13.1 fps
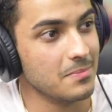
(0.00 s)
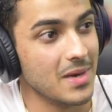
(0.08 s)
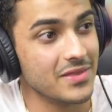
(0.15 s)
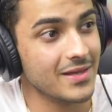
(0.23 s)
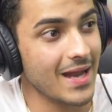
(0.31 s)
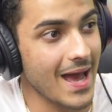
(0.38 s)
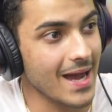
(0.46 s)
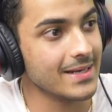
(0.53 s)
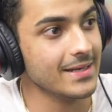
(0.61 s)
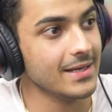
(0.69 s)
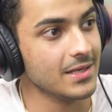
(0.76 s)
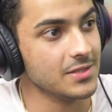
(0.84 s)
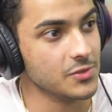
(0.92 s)
Method
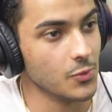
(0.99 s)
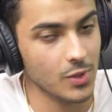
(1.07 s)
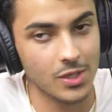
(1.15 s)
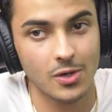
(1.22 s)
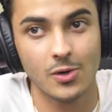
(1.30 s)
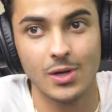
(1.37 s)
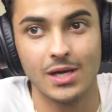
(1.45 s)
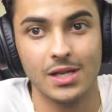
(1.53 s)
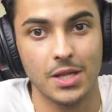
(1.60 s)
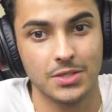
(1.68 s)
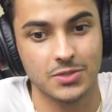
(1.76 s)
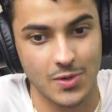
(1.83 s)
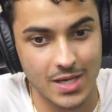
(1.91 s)
acting is real and
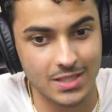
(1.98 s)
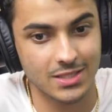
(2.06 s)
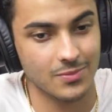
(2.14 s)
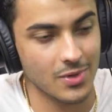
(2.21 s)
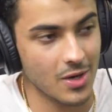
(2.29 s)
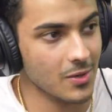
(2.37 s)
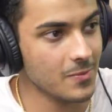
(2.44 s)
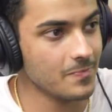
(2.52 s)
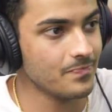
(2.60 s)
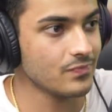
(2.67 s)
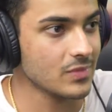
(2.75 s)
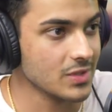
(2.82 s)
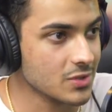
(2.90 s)
it's crazy, bro.
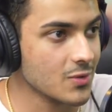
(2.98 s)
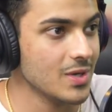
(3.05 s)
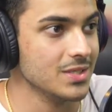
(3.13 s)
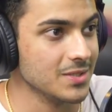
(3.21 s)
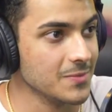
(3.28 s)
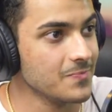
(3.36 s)
It's crazy.